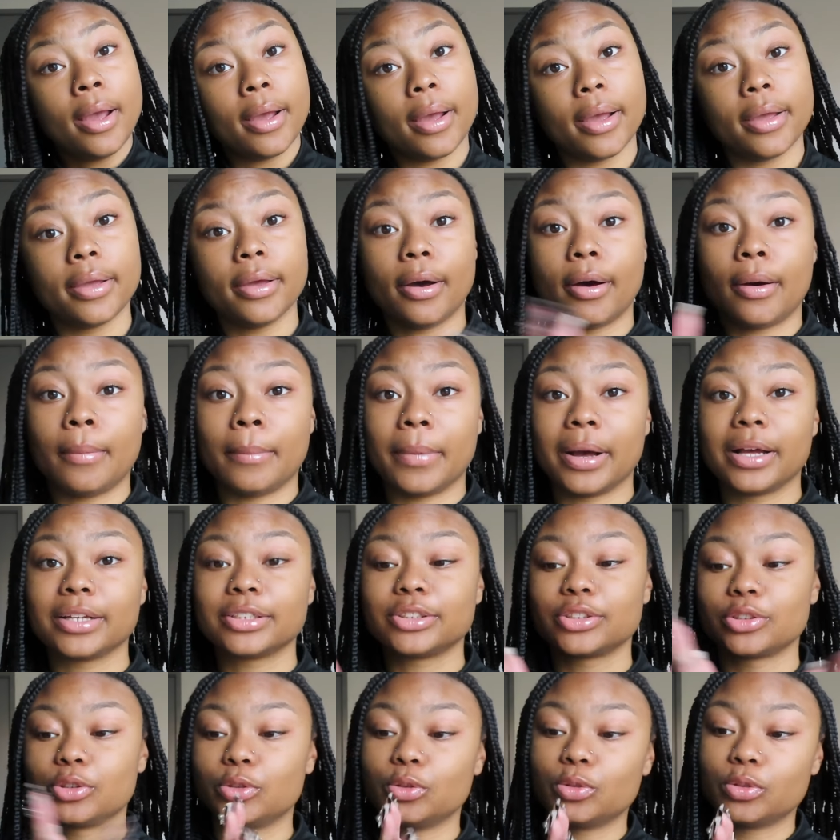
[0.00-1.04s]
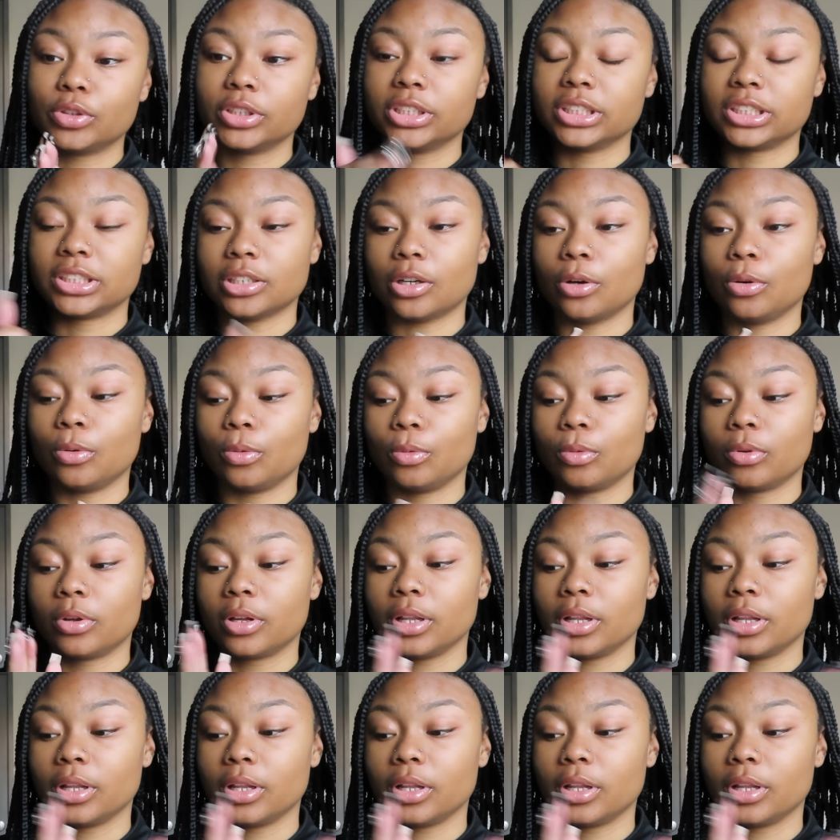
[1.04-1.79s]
And y'all, my school is so